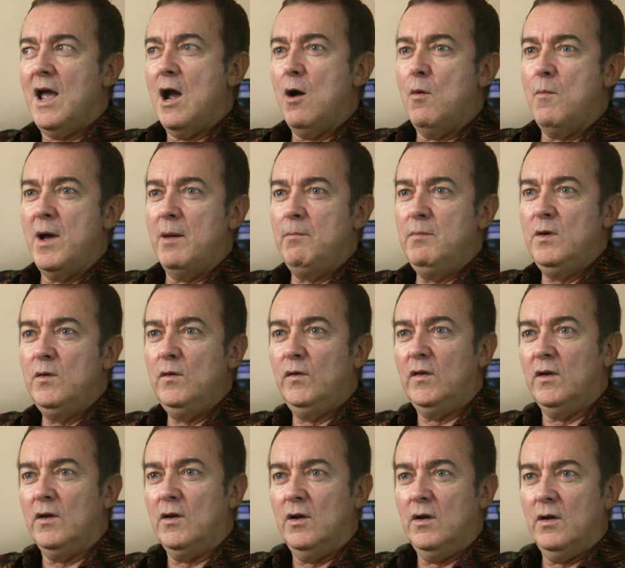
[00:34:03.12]
how my
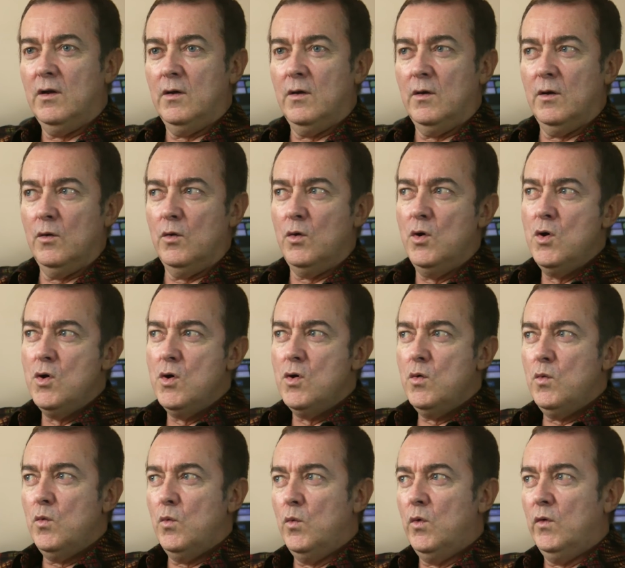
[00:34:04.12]
music. Uh,
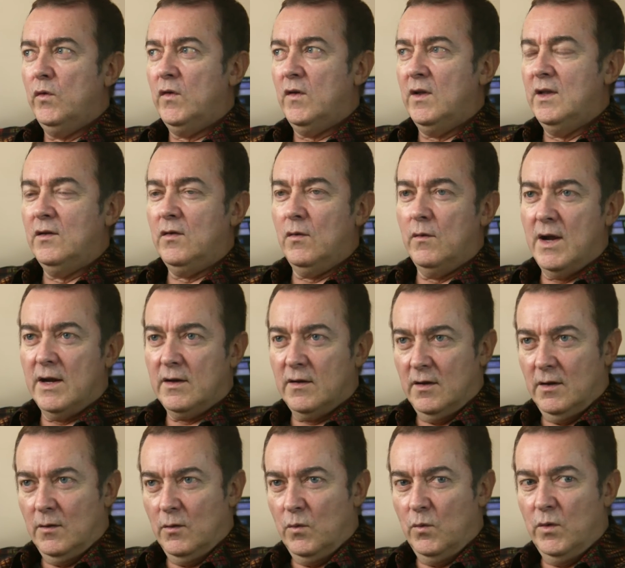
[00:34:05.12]
was
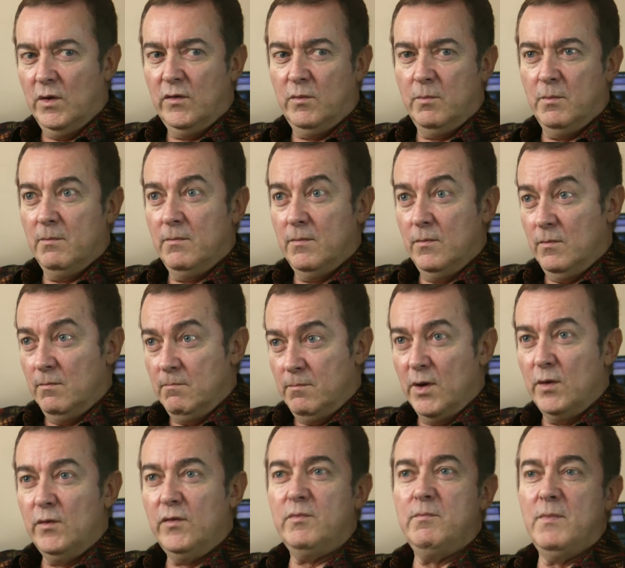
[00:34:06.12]
interacting with
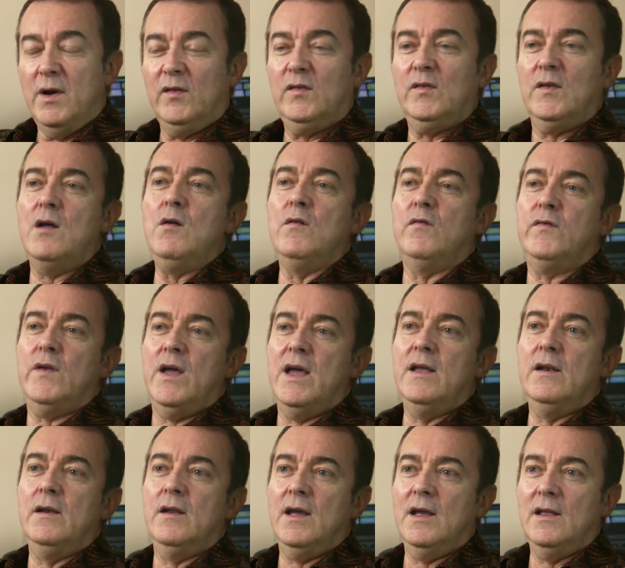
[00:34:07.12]
both myself
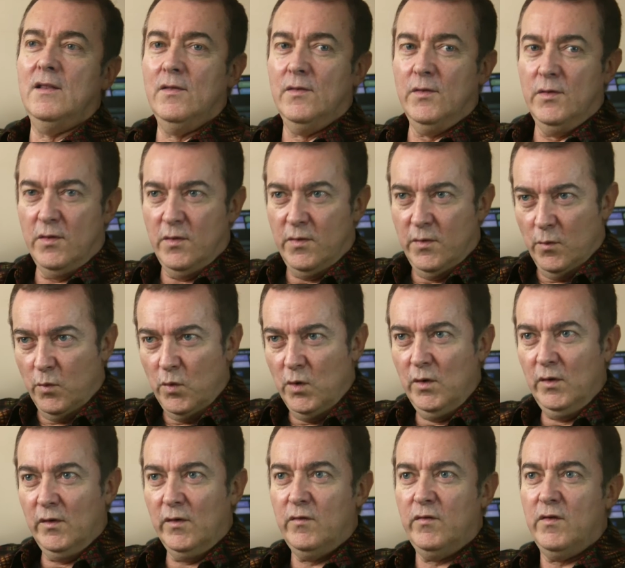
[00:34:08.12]
and, and the
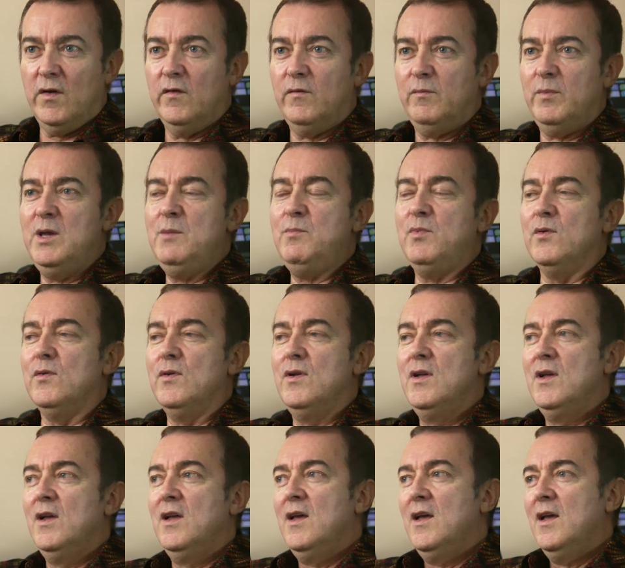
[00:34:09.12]
world of, of people
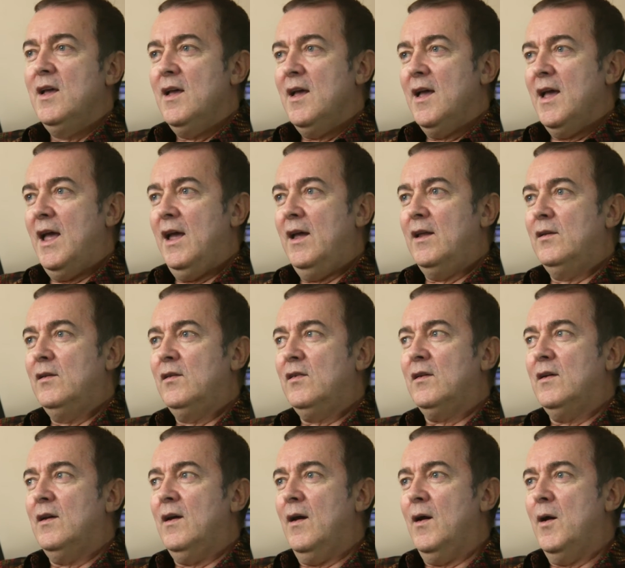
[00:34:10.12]
and
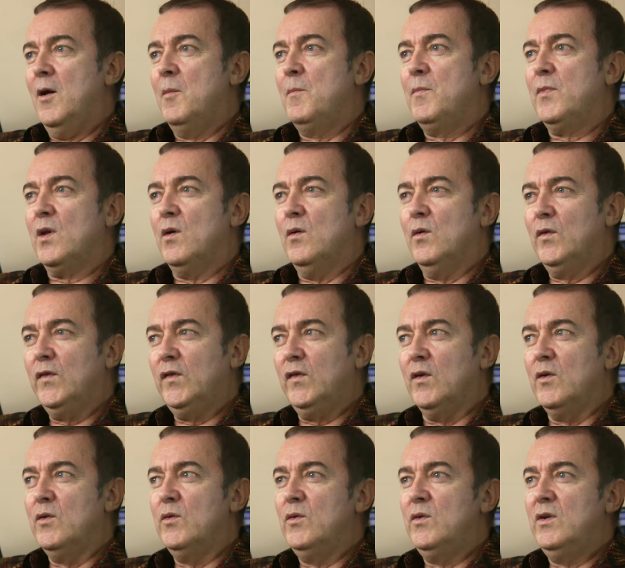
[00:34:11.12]
um,
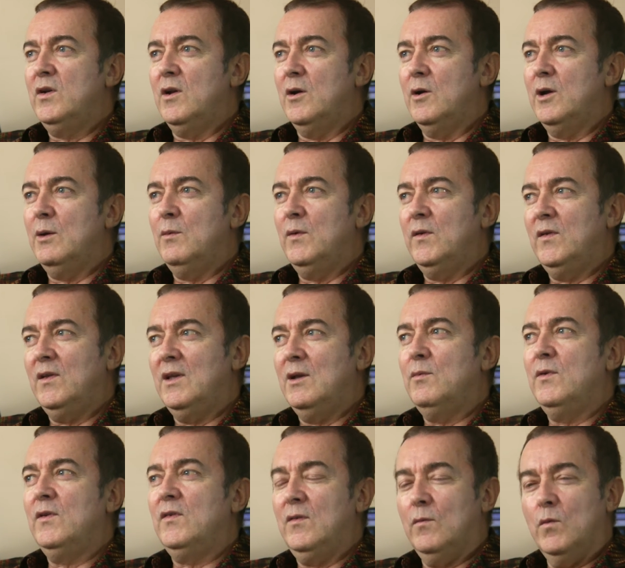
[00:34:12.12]
also you know it was it
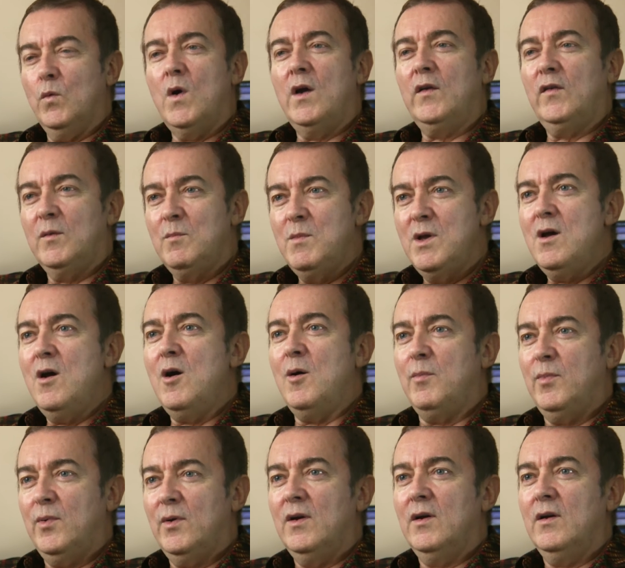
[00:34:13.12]
was wising me
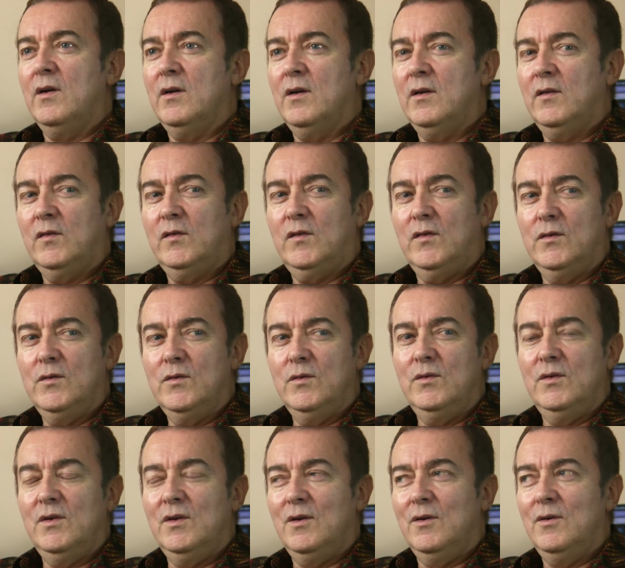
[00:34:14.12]
up uh, as
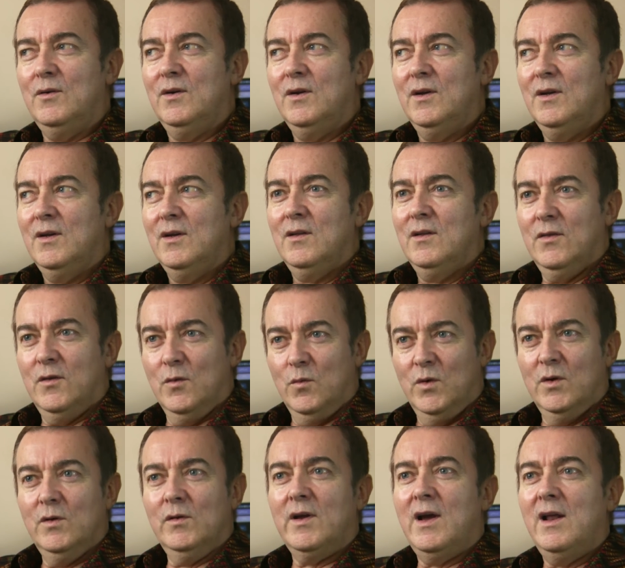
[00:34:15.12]
to you know the
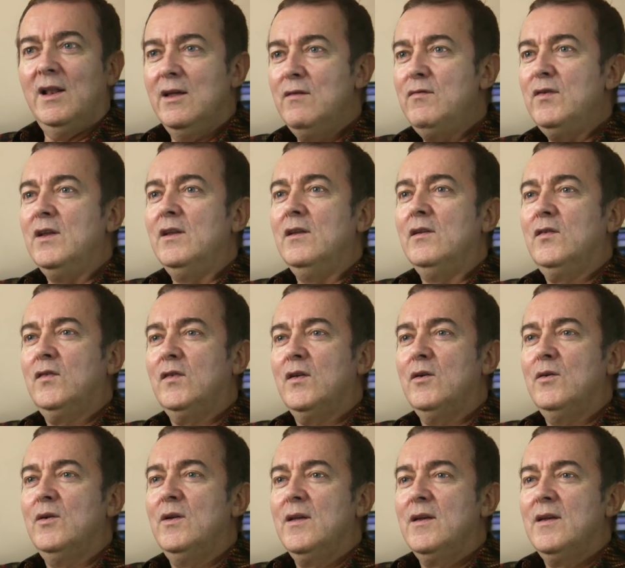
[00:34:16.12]
world I live in.
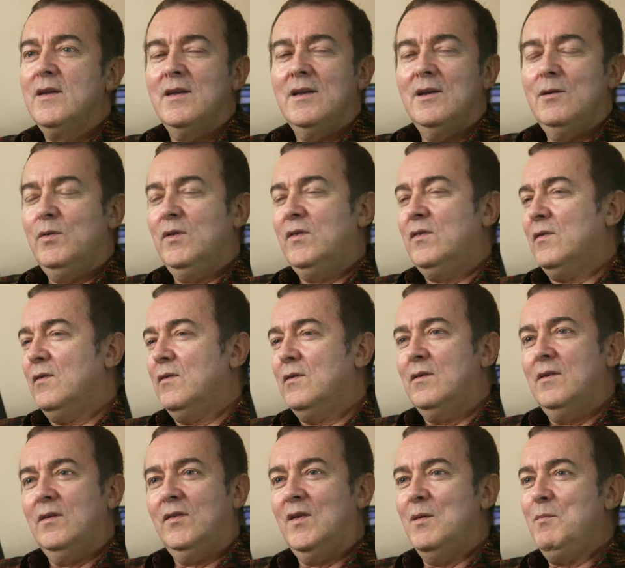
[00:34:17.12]
So it was
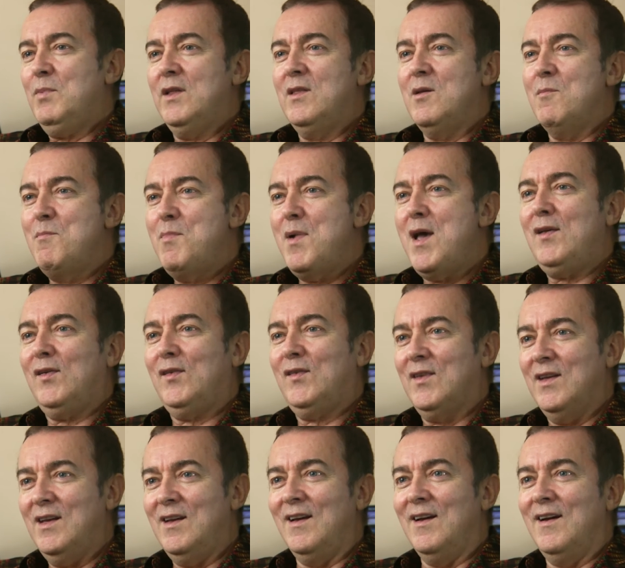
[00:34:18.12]
simply the best
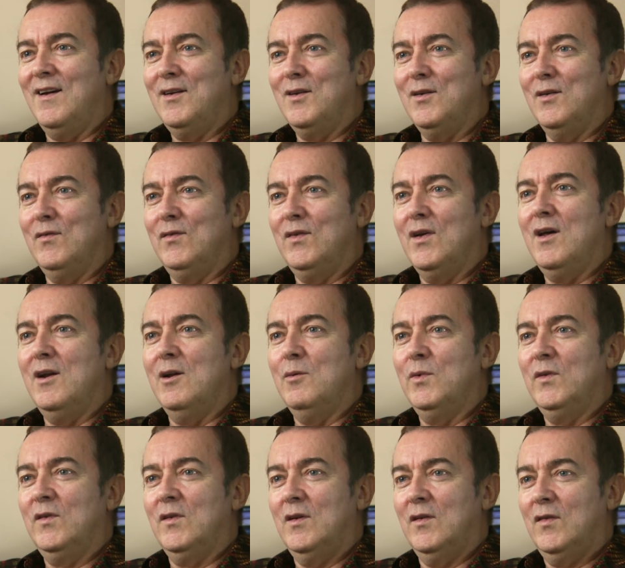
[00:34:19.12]
thing I could have done. It
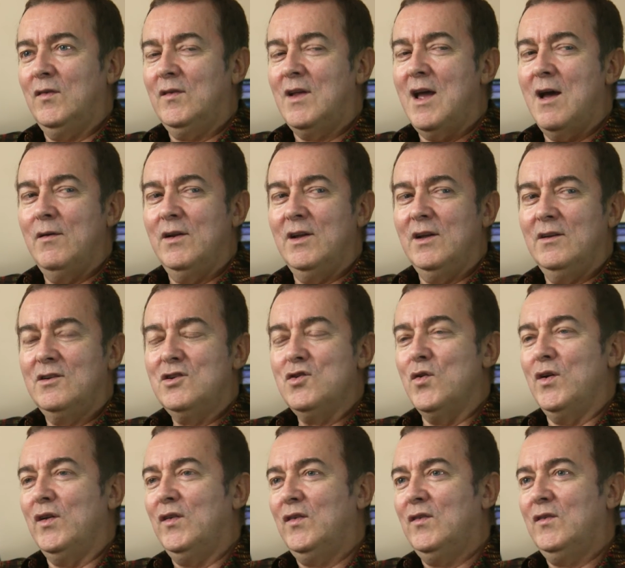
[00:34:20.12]
was an astounding
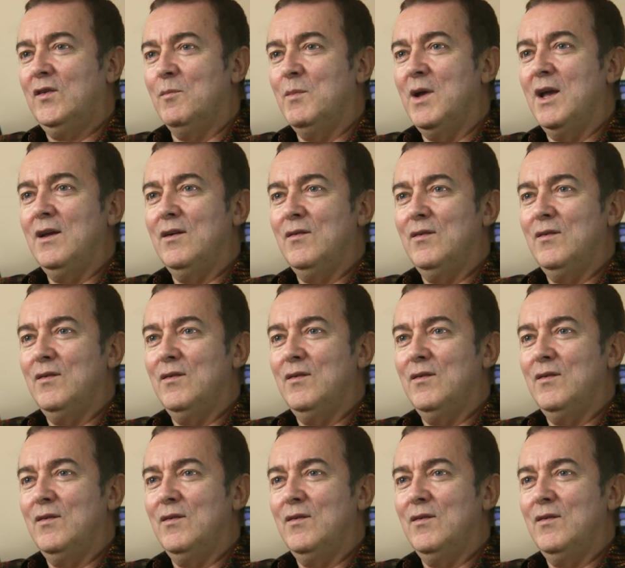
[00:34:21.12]
choice to what make. What